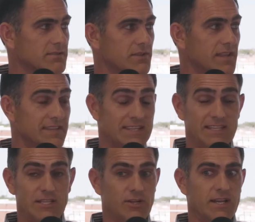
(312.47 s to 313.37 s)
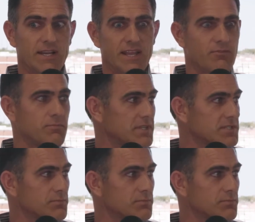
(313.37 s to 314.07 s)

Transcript: so that at the end of the year I didn't have a big